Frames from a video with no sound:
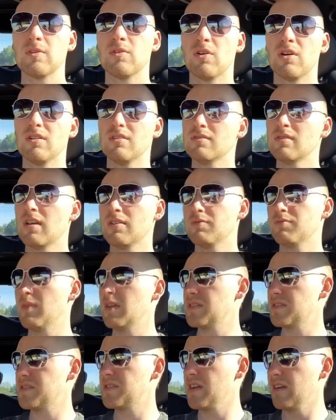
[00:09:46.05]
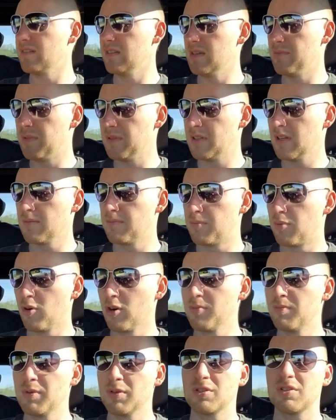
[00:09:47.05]
Well, not necessarily, but their
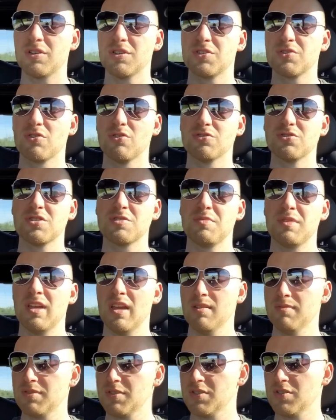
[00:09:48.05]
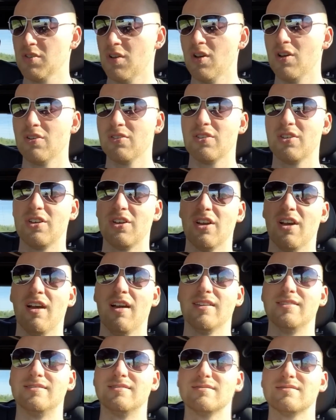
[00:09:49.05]
board control just became so
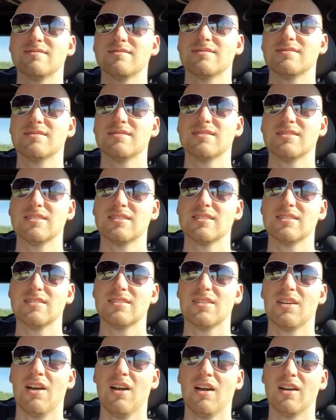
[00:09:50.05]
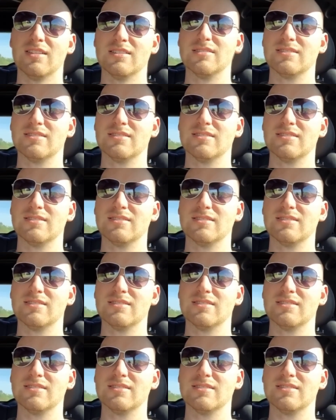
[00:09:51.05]
good. I